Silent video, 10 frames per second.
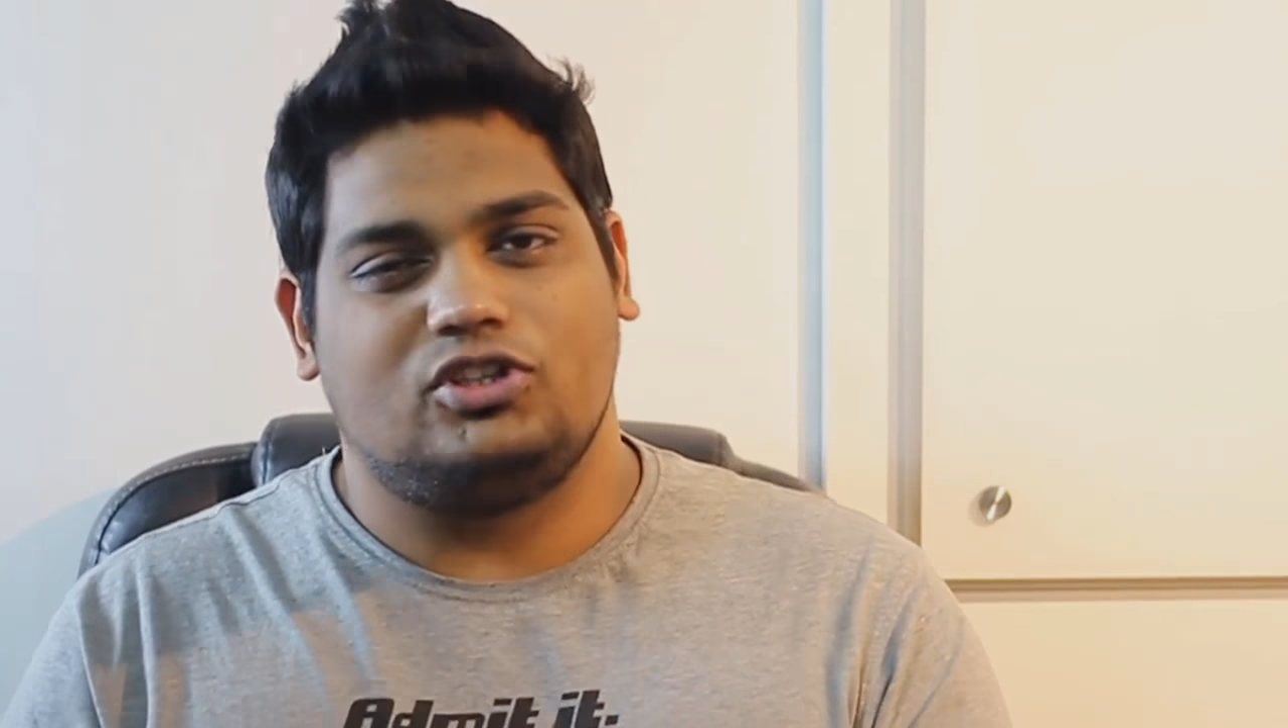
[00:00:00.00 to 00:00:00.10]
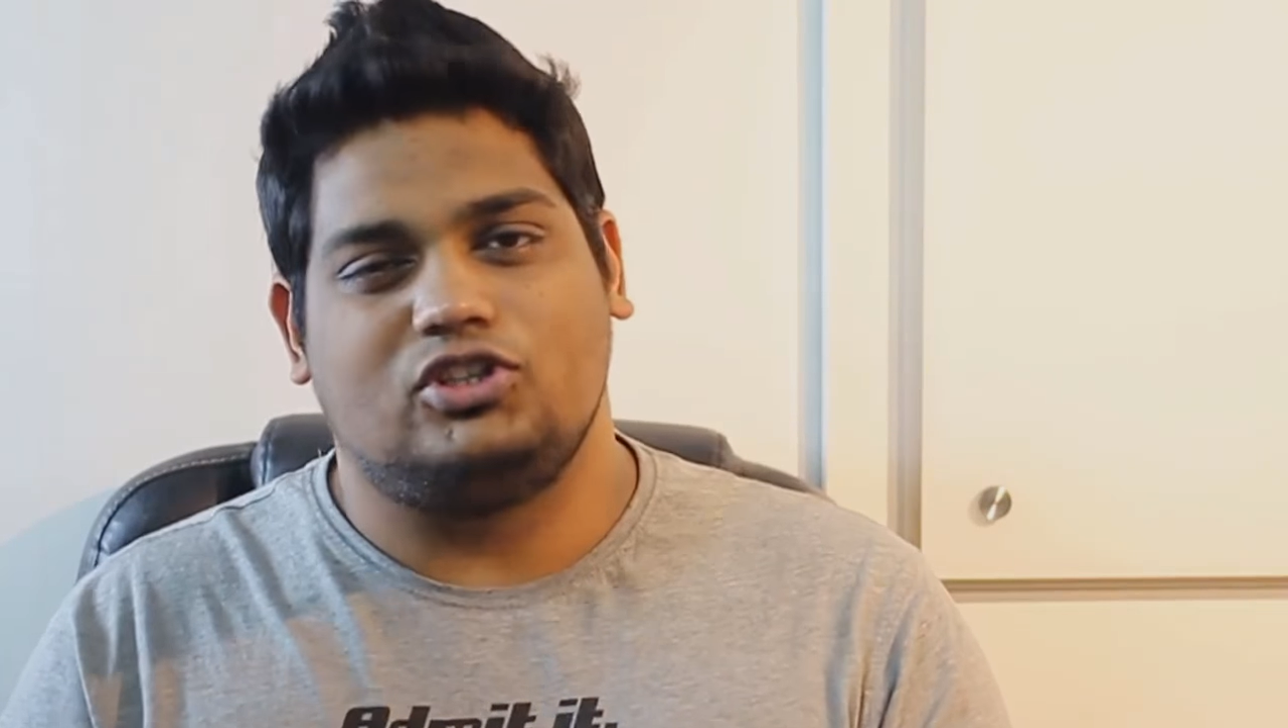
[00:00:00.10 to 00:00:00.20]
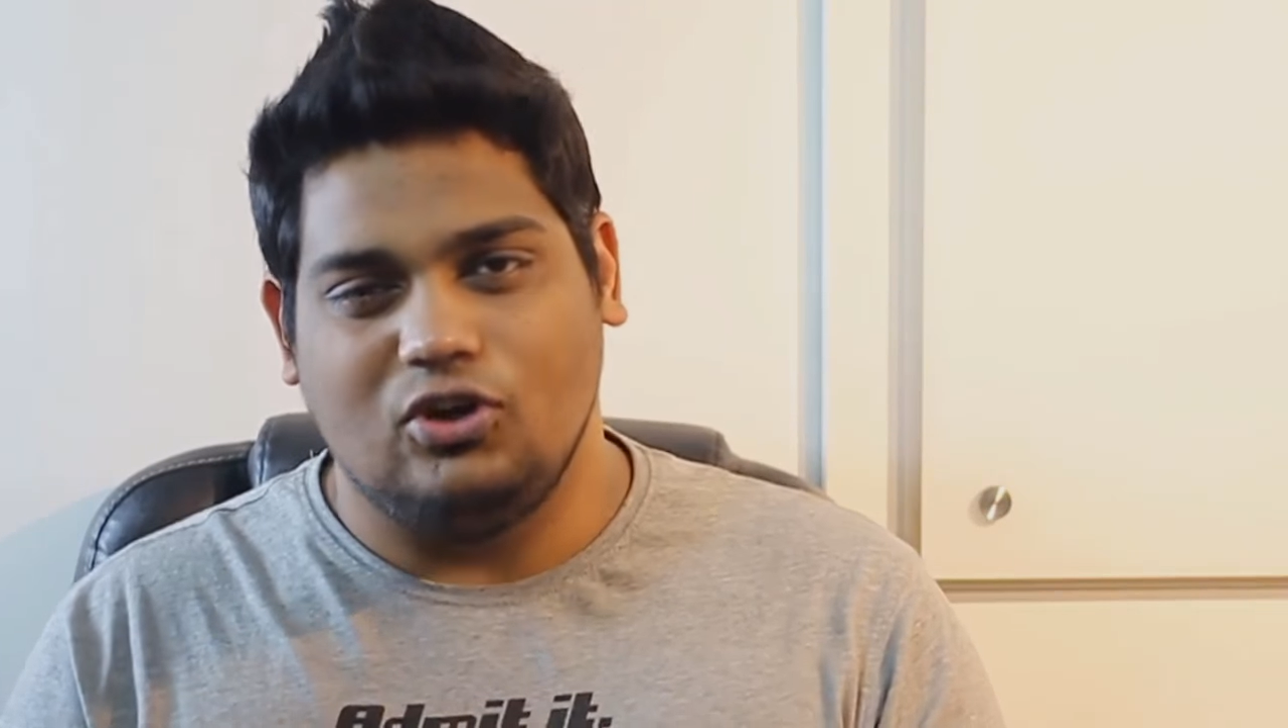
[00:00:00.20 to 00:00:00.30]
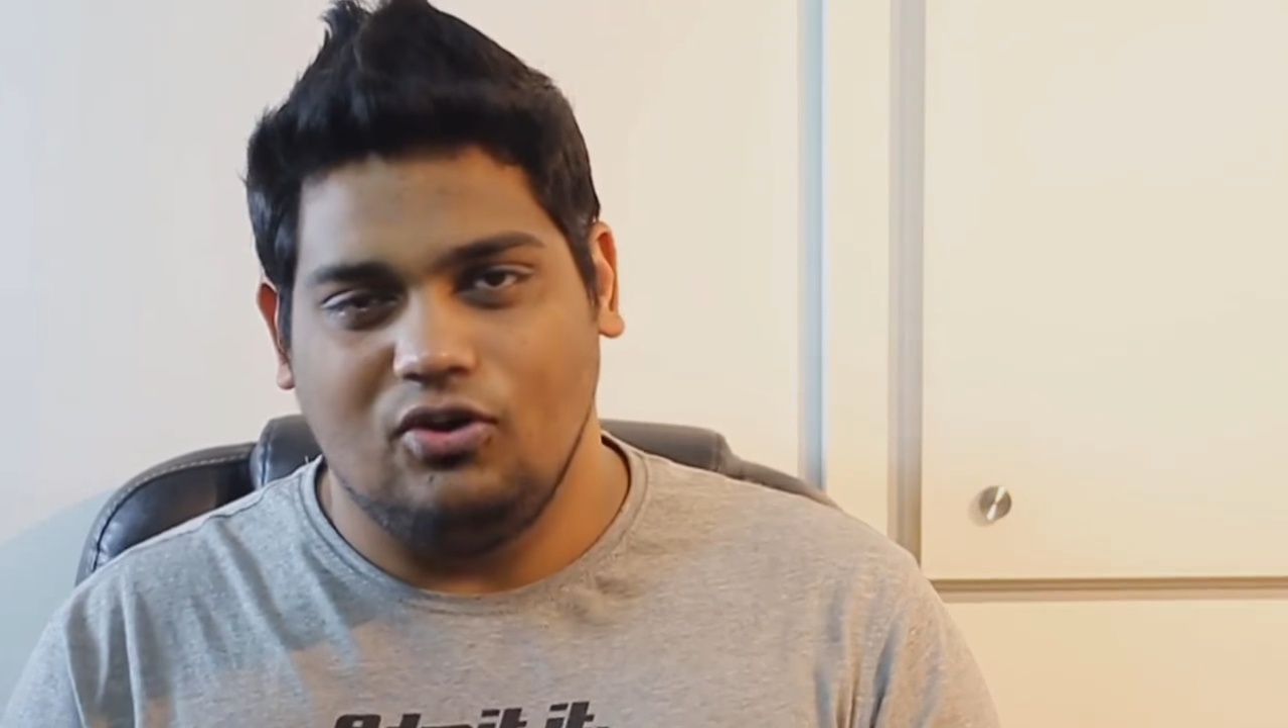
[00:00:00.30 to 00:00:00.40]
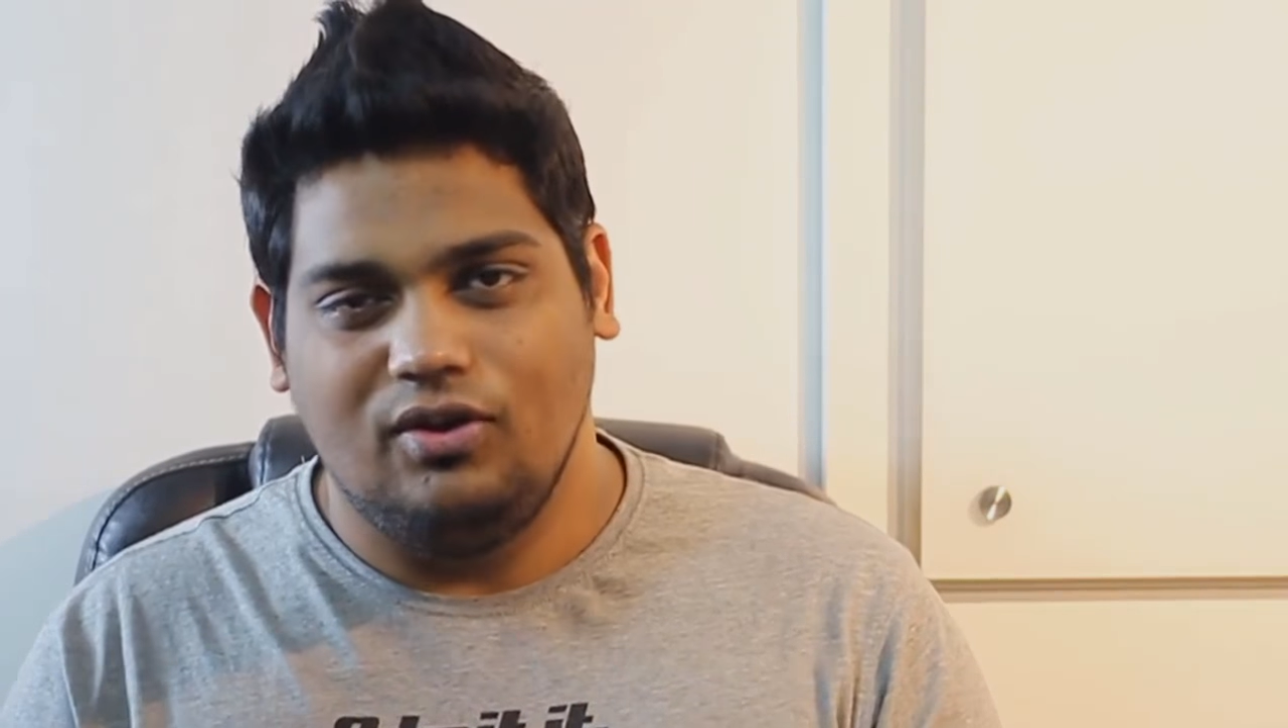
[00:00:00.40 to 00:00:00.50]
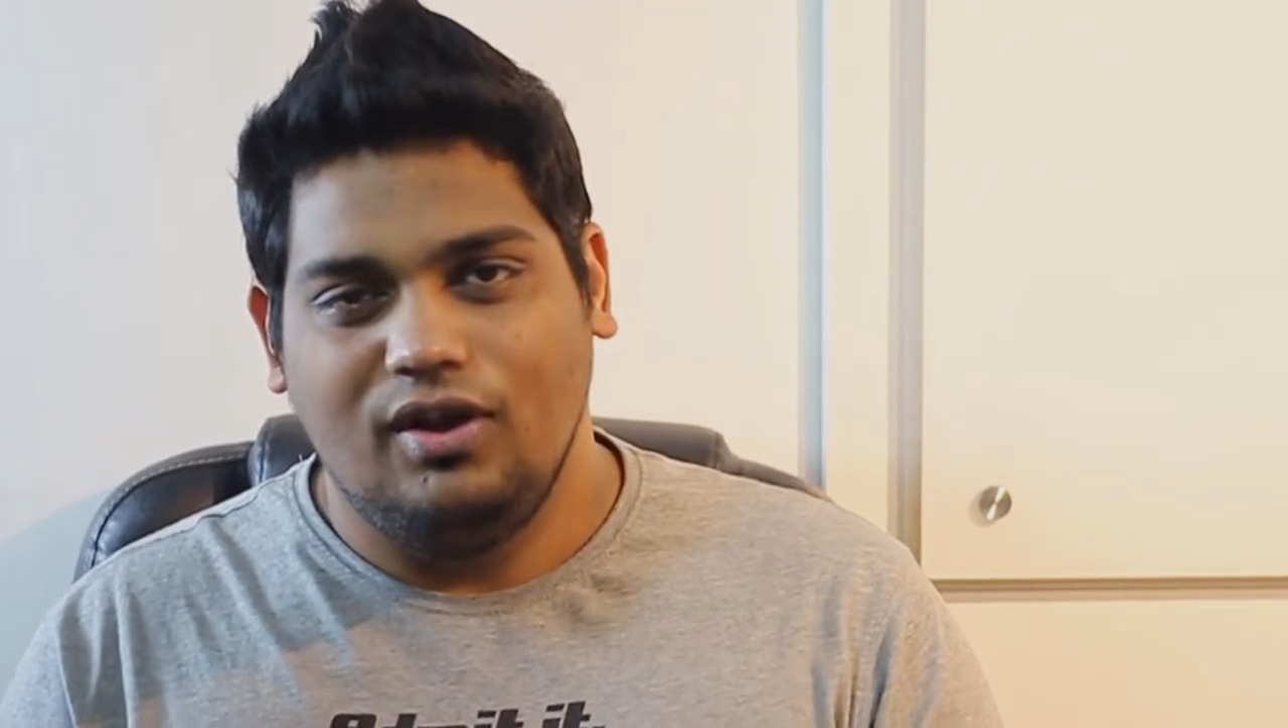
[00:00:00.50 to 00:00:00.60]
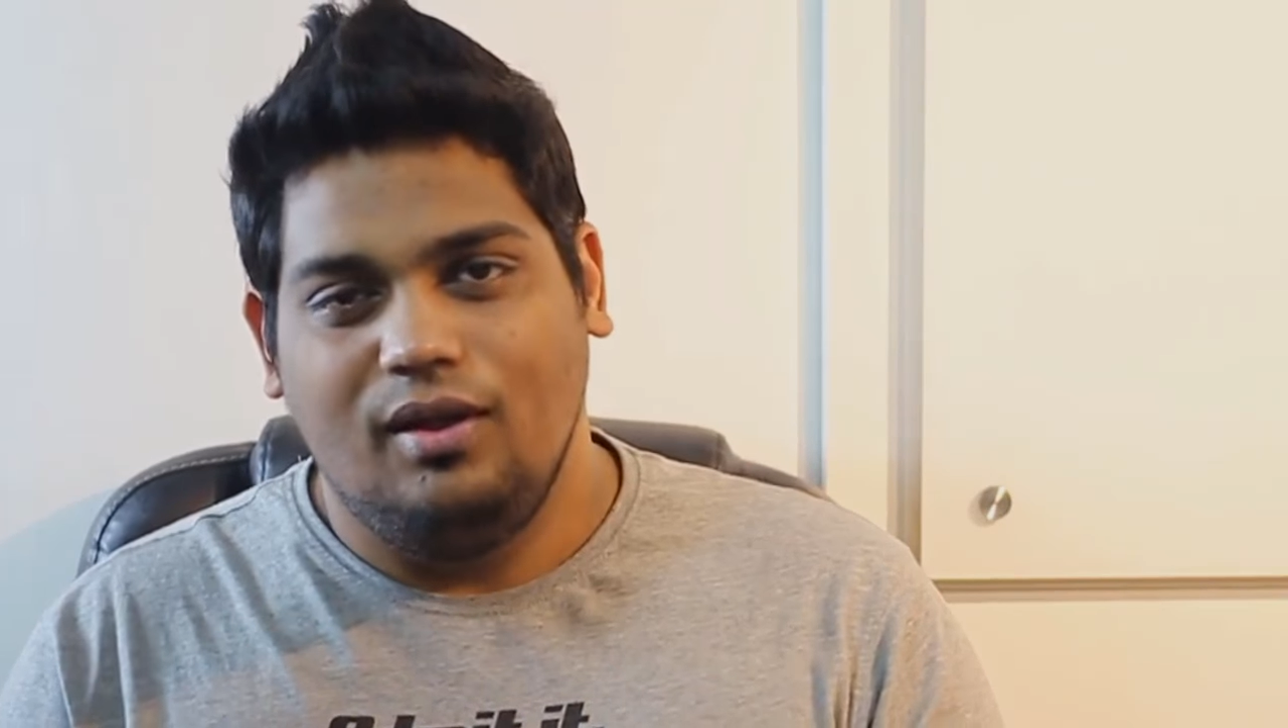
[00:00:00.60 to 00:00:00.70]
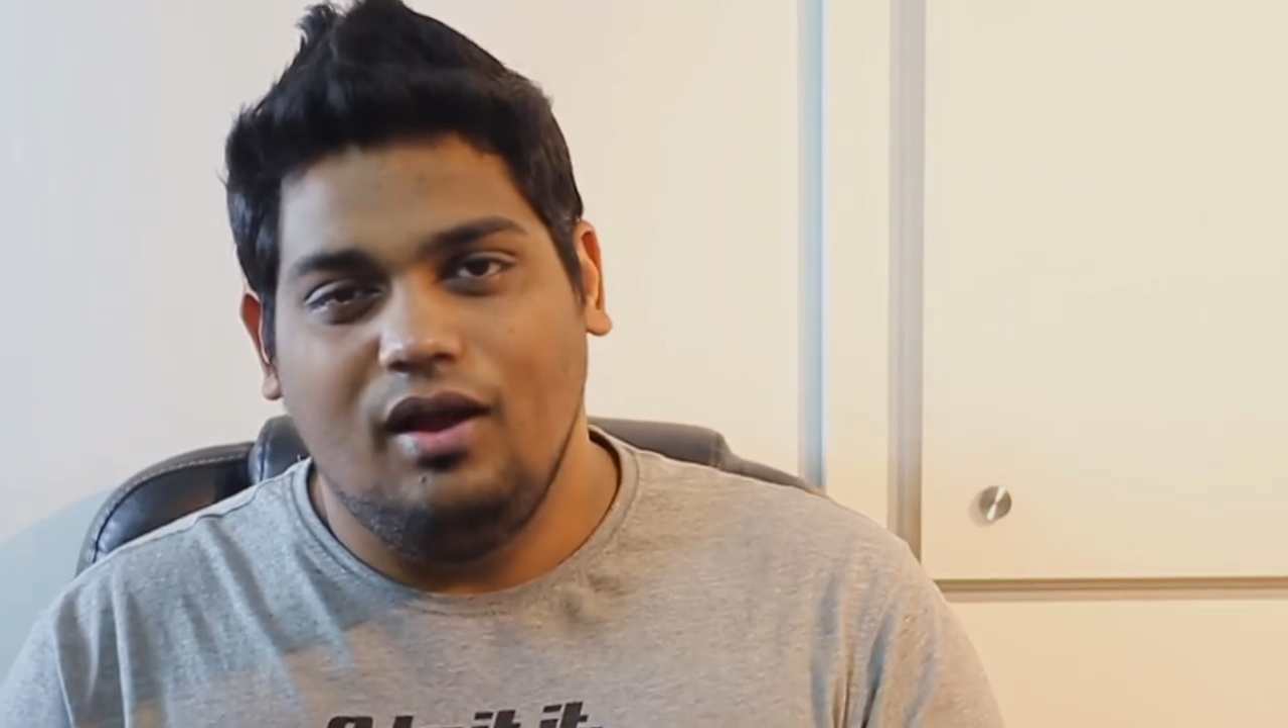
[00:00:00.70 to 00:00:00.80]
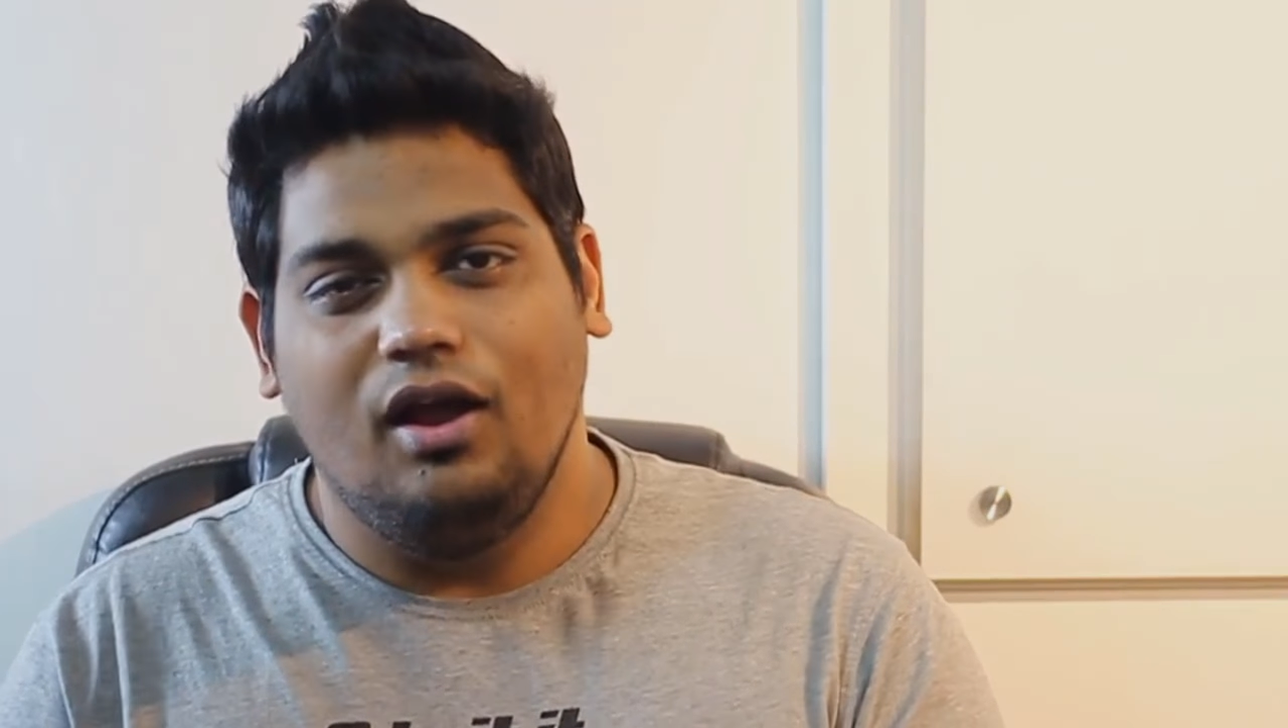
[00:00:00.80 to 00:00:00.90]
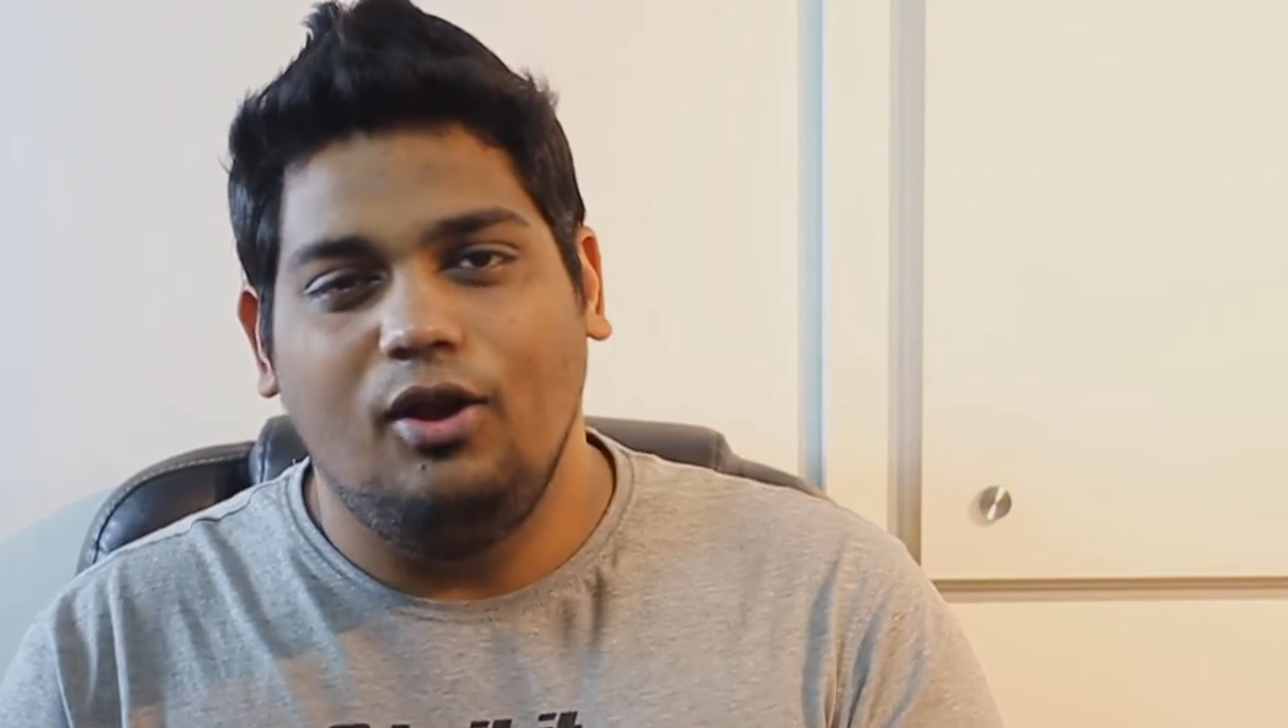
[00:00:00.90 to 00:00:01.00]
sure,
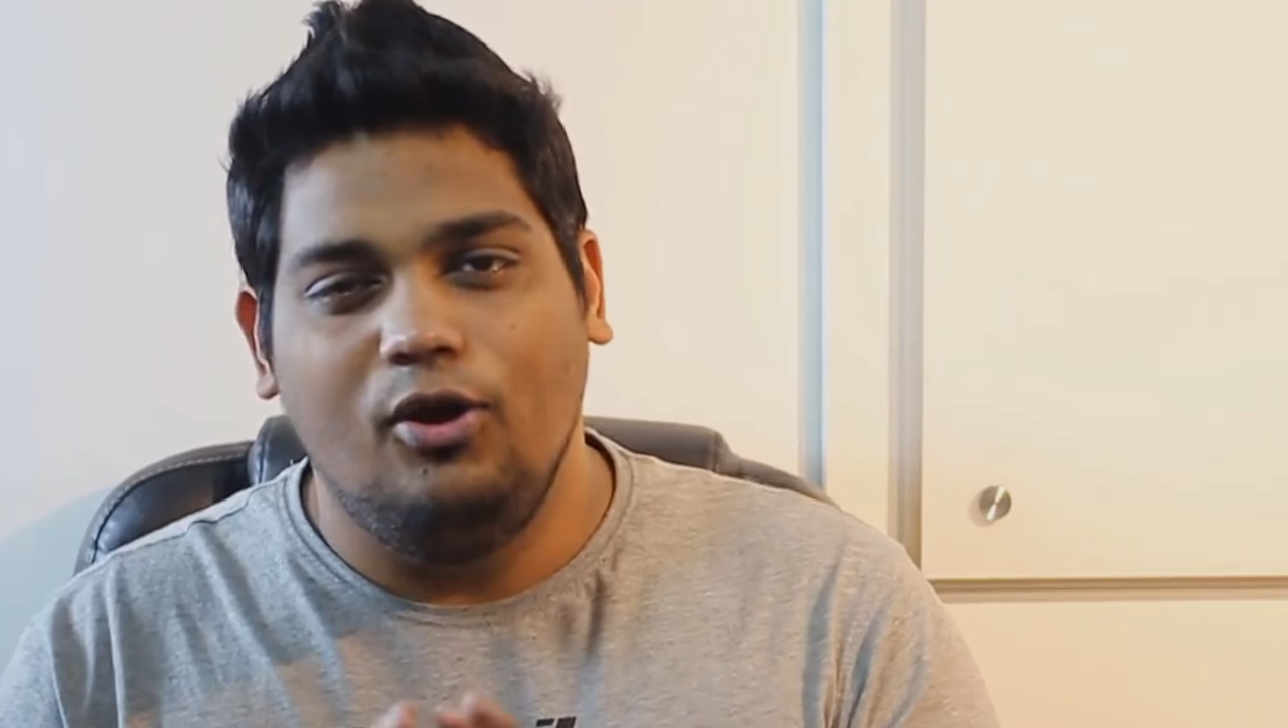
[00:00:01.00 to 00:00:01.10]
a